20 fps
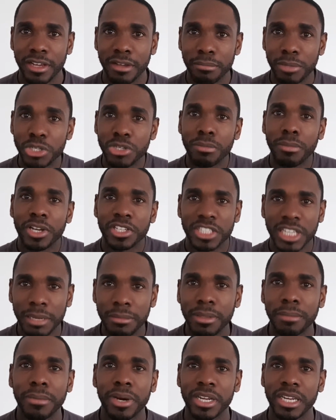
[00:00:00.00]
But you must keep
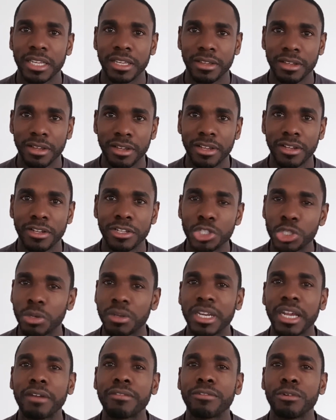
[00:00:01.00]
the money during
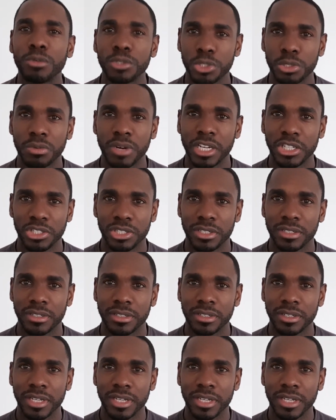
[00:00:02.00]
that full duration.